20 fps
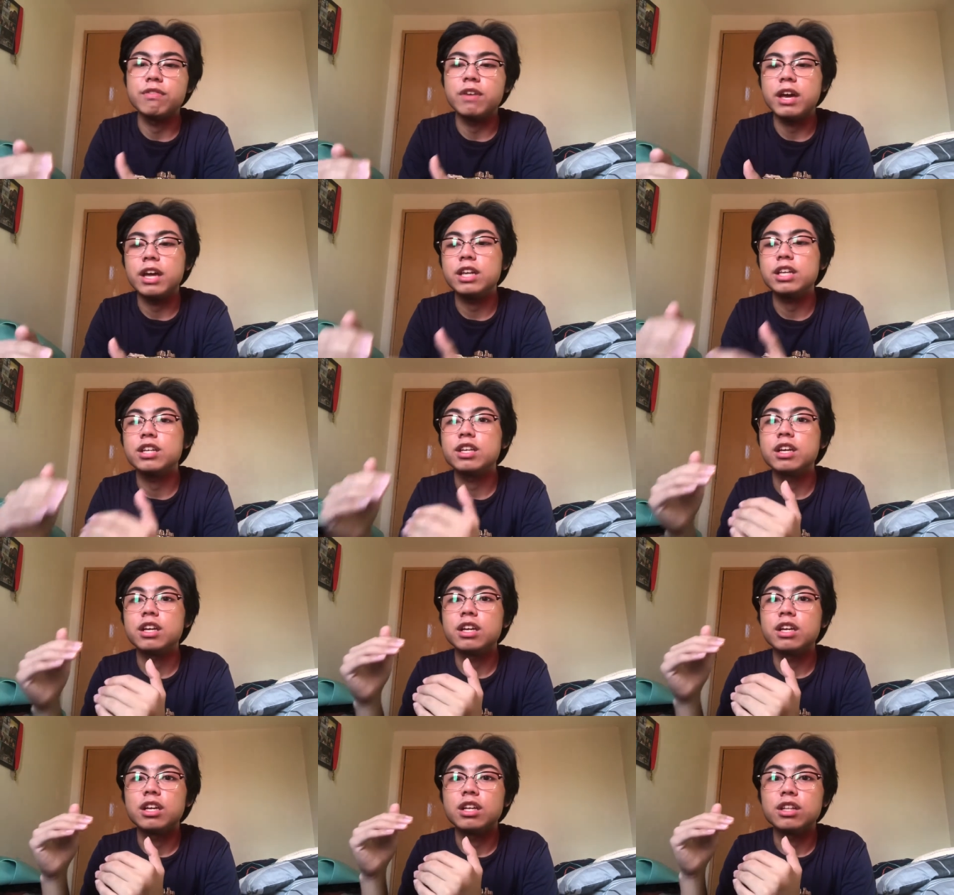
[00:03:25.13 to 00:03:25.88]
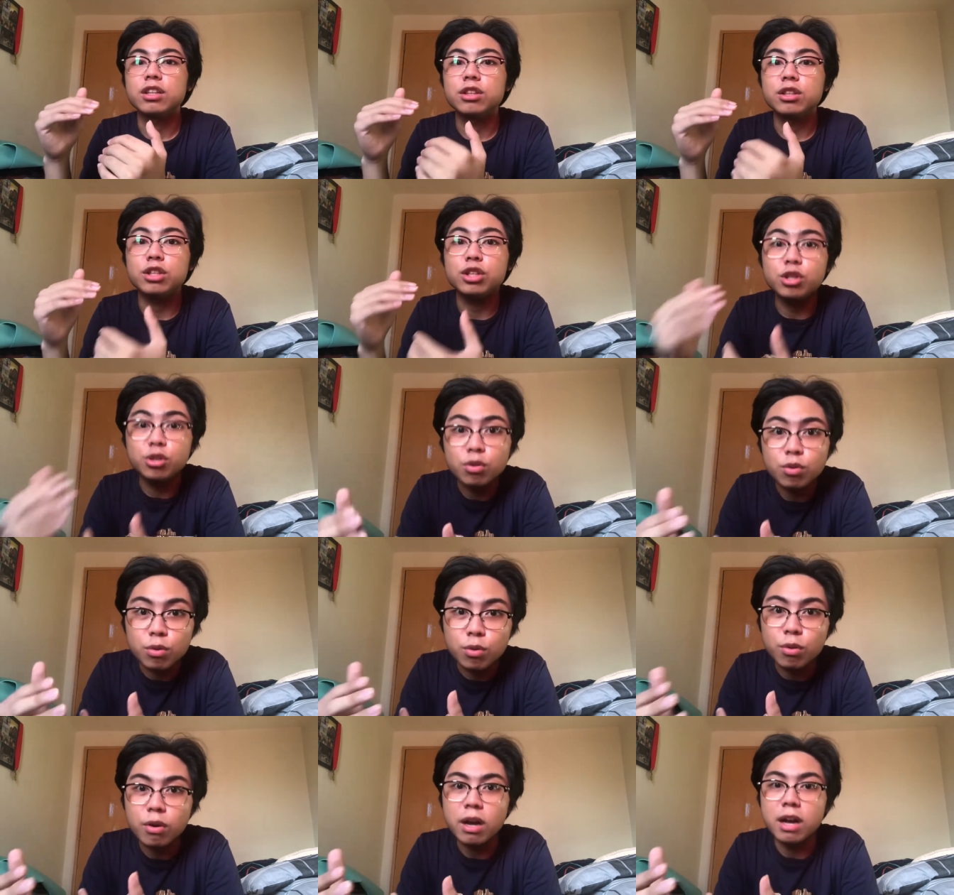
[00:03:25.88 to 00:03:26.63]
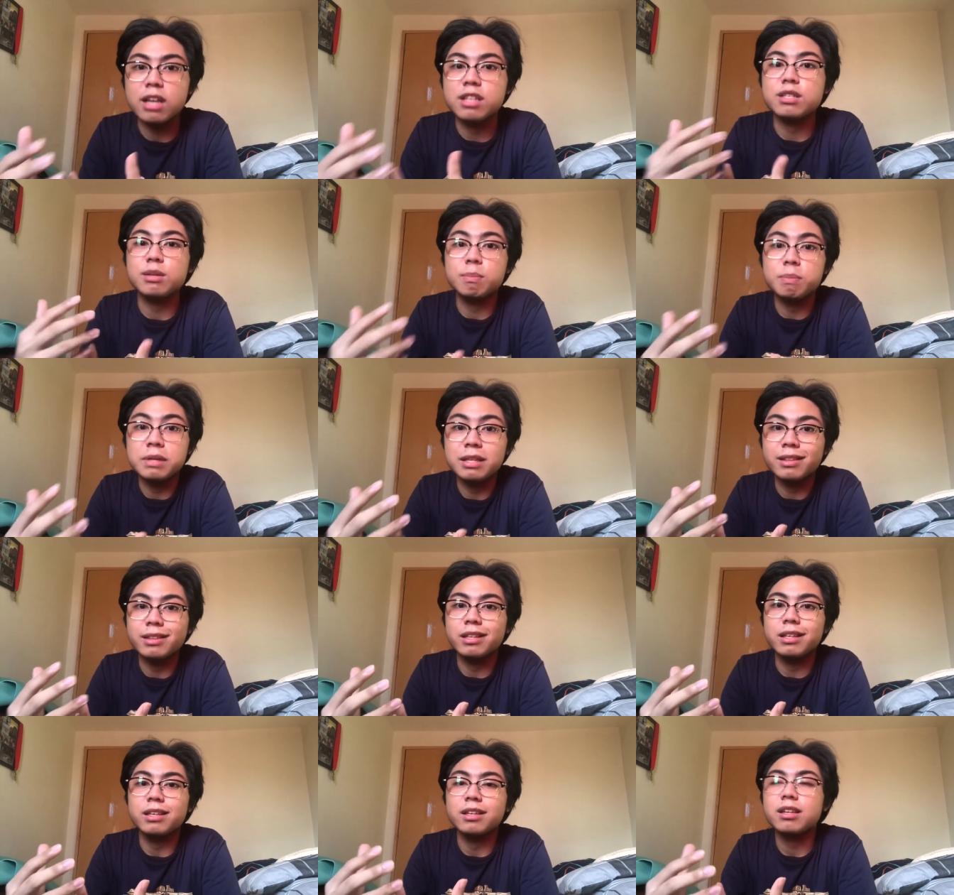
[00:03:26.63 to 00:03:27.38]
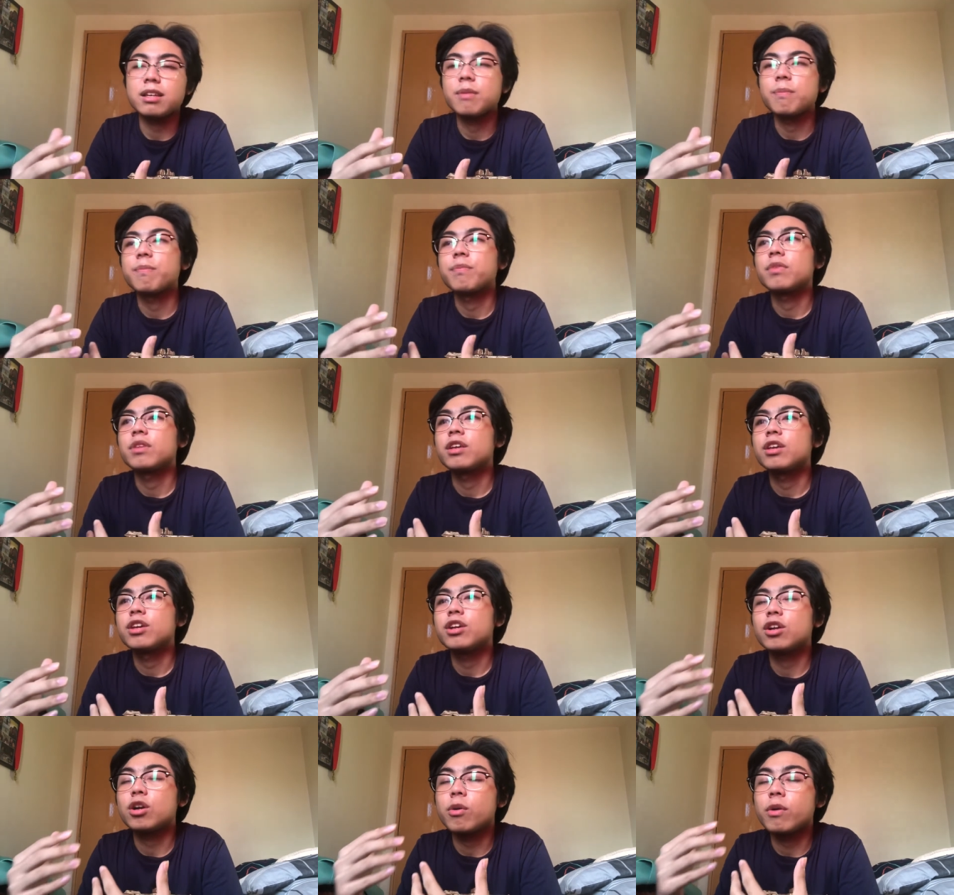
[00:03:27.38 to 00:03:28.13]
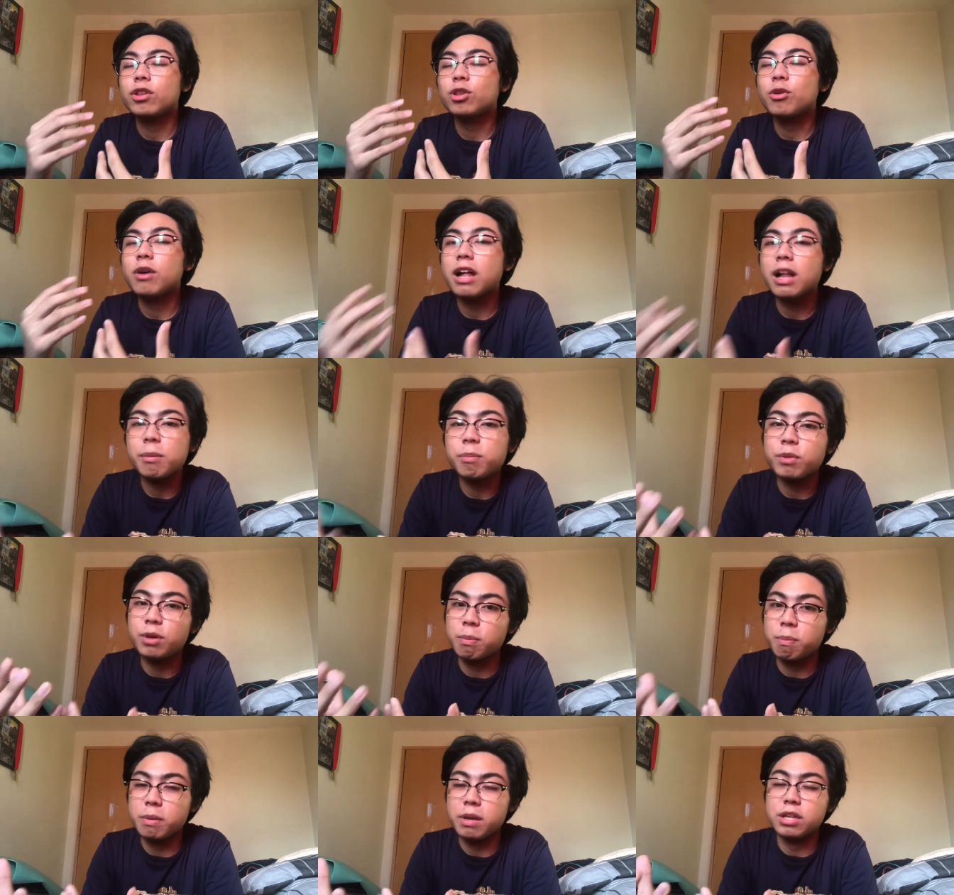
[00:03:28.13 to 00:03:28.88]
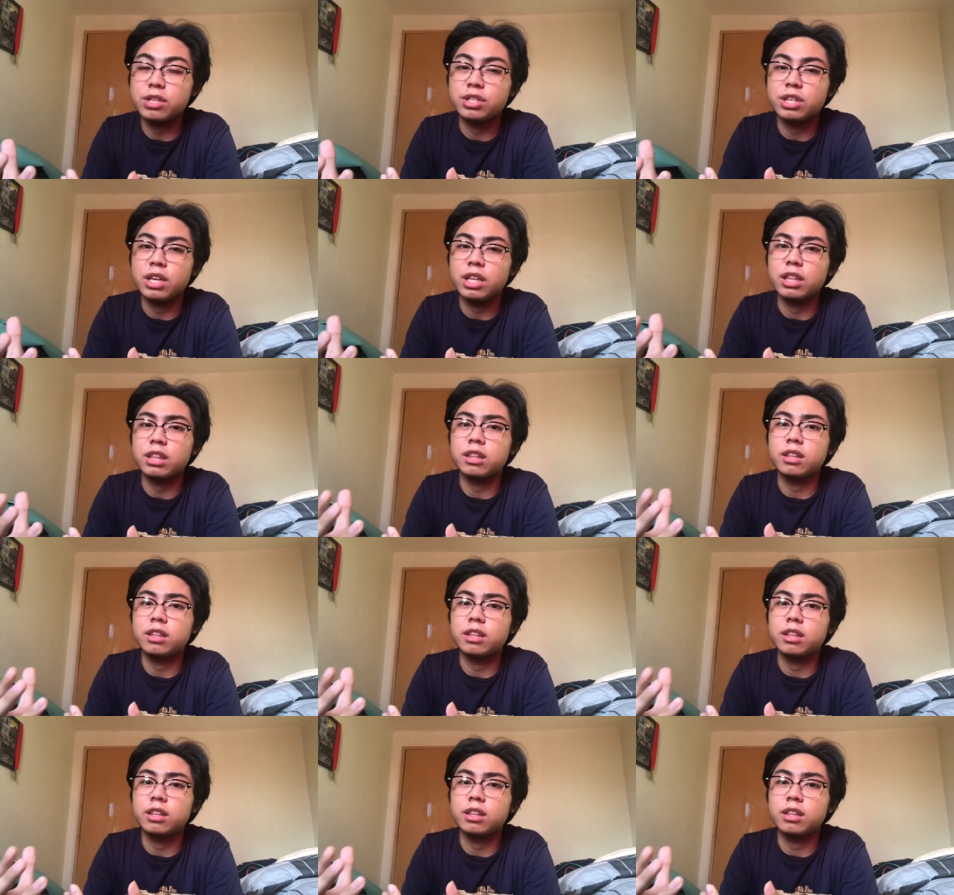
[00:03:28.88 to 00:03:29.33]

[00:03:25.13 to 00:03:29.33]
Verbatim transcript: And you, as a PT, you're going to help your patient